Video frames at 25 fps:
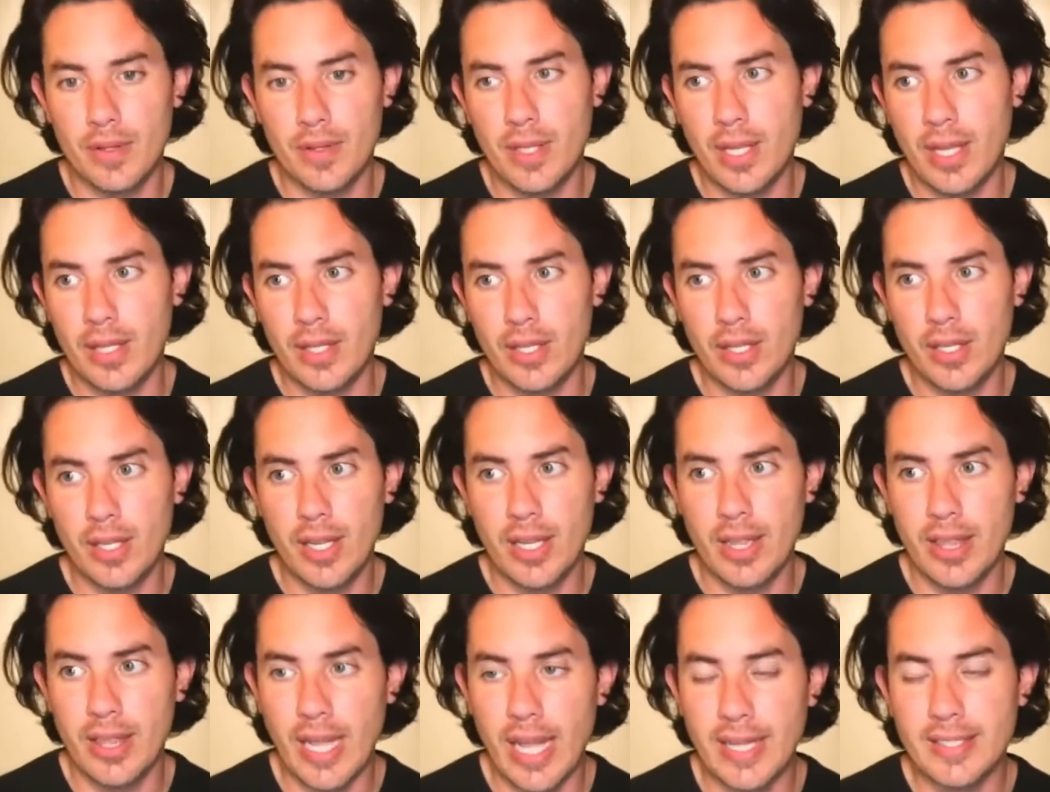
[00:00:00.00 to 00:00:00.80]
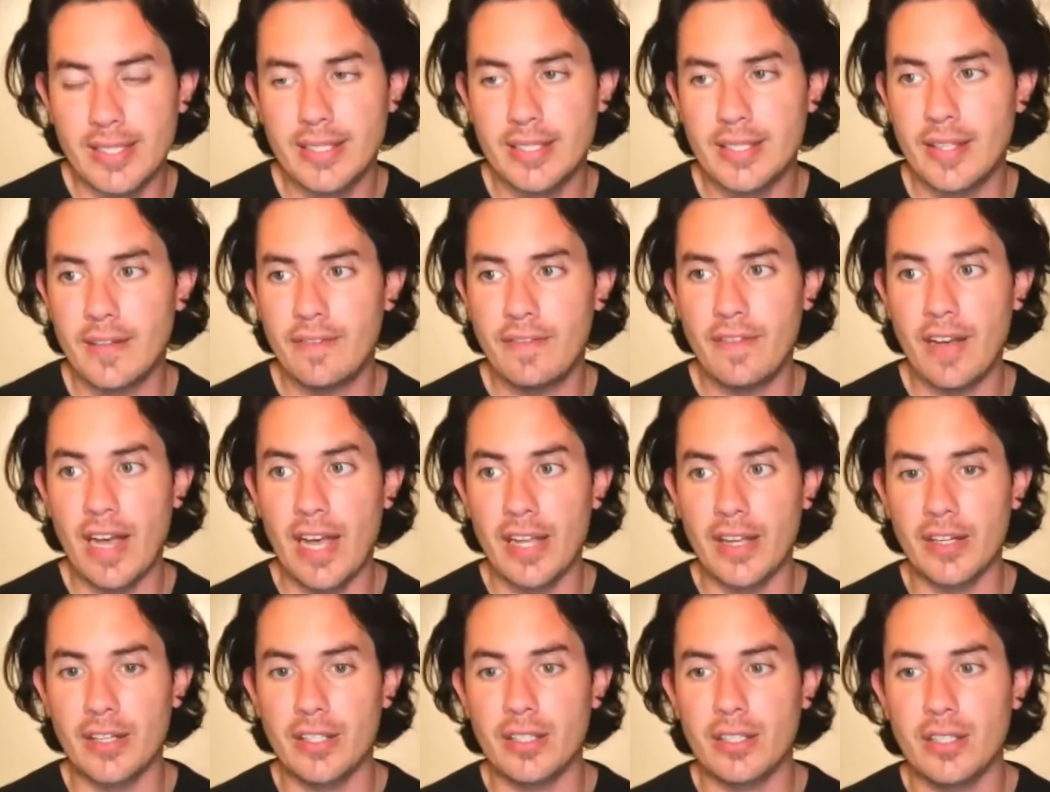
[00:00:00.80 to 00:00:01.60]
that enlights the
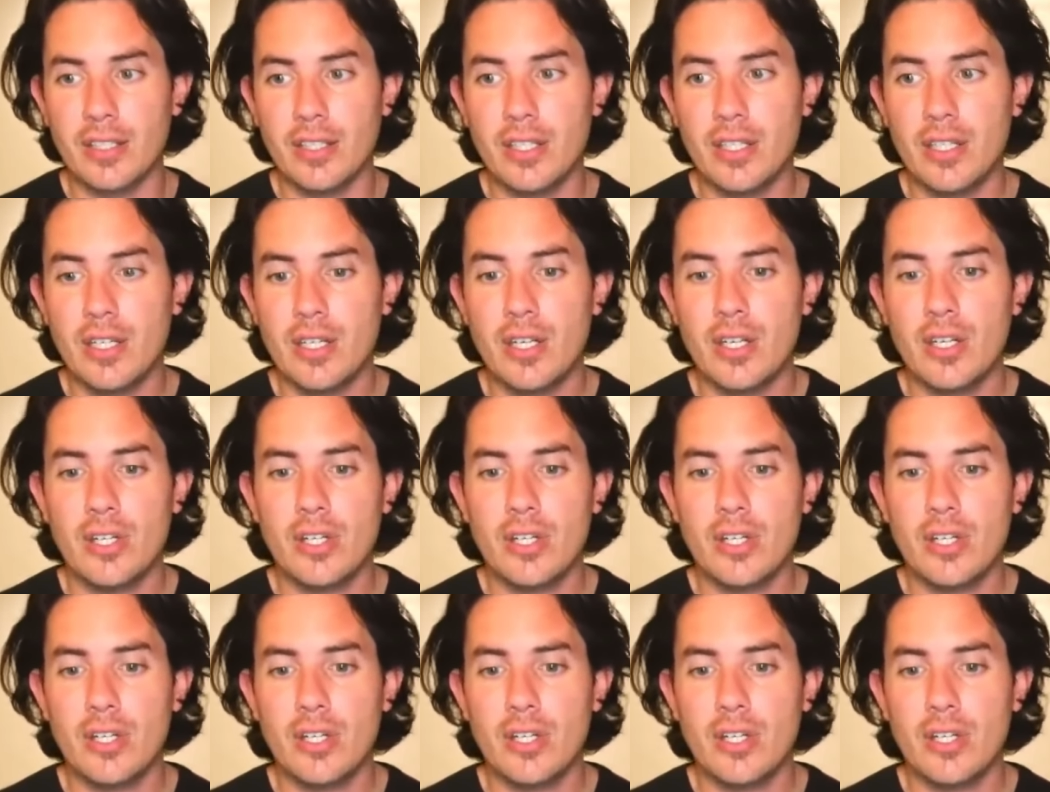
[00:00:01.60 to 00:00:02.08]
fire